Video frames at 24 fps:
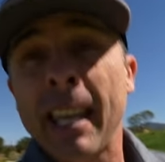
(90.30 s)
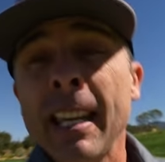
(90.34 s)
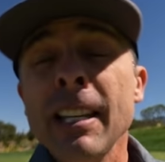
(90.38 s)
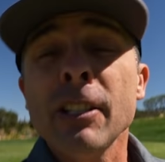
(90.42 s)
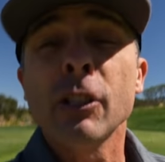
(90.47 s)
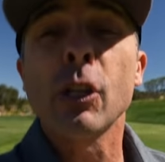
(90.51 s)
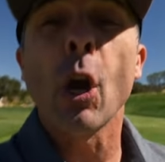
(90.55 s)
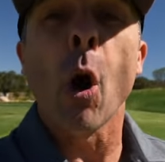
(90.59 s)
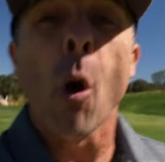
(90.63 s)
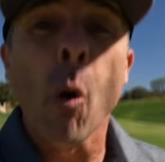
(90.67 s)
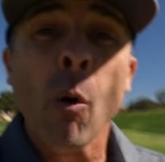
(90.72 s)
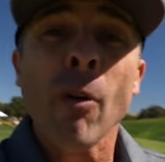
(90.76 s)
He's
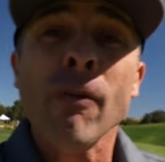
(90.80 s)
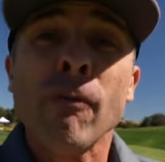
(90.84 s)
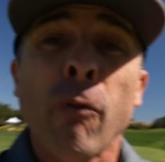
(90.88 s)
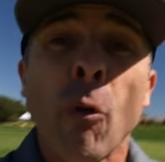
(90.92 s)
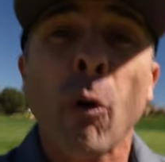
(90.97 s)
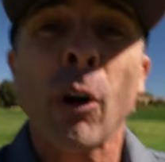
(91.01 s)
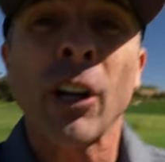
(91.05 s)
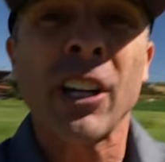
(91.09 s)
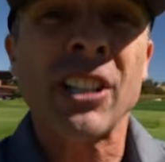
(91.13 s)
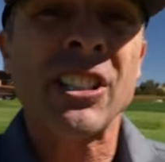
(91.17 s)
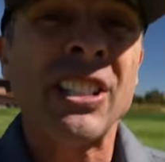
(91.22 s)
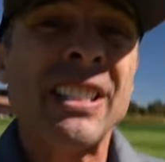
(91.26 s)
going
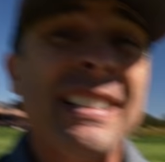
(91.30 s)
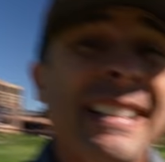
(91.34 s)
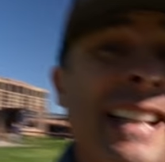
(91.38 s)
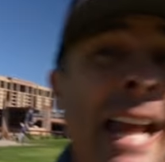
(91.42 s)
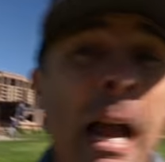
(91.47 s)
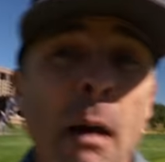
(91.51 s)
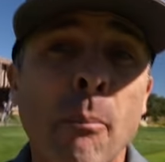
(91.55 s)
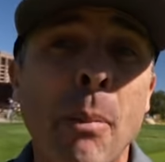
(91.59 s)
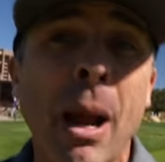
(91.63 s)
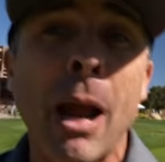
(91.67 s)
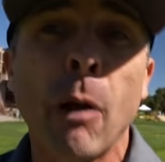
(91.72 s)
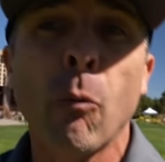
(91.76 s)
for it because he's
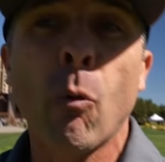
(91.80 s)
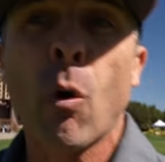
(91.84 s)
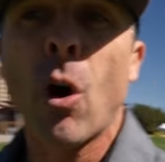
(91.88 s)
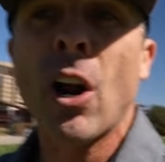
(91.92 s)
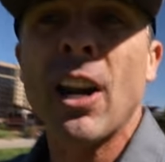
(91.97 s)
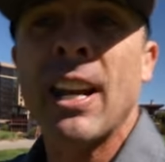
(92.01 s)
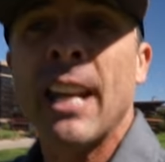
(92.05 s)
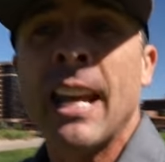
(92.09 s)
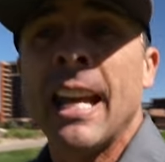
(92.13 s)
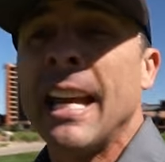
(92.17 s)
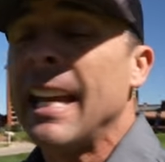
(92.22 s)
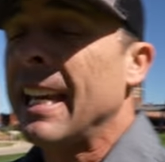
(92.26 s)
down by
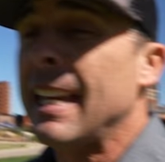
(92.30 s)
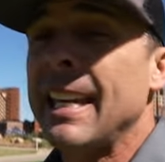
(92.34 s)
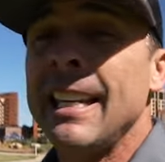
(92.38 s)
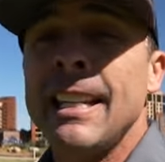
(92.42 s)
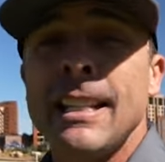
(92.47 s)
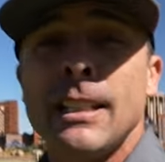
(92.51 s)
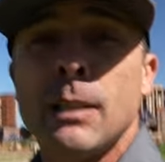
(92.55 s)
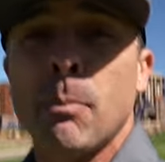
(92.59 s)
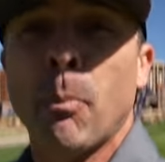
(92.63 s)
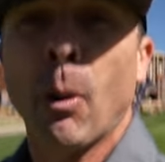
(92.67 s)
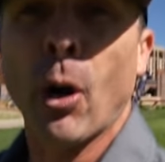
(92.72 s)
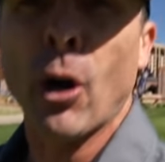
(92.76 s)
one. He
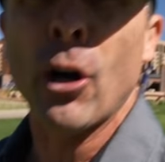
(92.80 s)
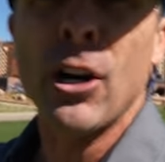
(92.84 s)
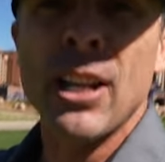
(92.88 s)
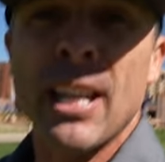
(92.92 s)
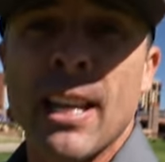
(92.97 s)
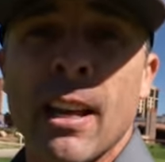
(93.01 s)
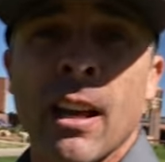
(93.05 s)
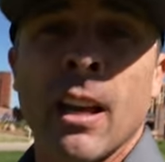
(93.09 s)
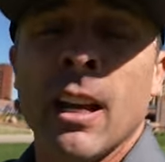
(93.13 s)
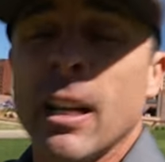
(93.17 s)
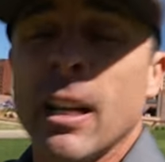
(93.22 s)
needs a birdie